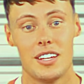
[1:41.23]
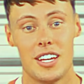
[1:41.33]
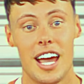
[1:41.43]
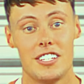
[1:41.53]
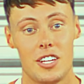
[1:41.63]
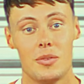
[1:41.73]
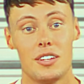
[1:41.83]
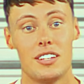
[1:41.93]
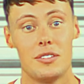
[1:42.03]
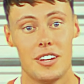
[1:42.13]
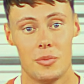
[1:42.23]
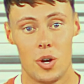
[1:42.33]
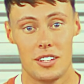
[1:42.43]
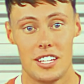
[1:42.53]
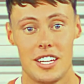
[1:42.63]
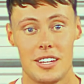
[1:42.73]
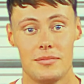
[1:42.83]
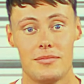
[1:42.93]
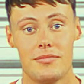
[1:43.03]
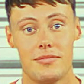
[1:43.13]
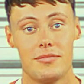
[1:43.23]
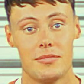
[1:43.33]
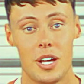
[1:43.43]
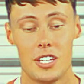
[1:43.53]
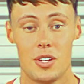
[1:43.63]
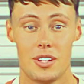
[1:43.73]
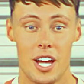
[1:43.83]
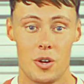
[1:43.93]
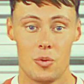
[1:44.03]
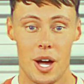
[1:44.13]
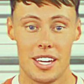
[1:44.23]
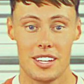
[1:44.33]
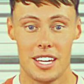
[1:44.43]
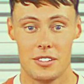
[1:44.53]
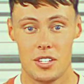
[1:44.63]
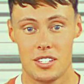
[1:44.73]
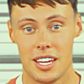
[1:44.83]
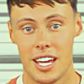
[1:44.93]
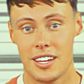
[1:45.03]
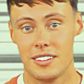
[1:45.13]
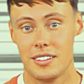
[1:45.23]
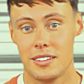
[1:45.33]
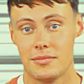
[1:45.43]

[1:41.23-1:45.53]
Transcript: Yeah, he was something, wasn't he? But you know who I could never stand.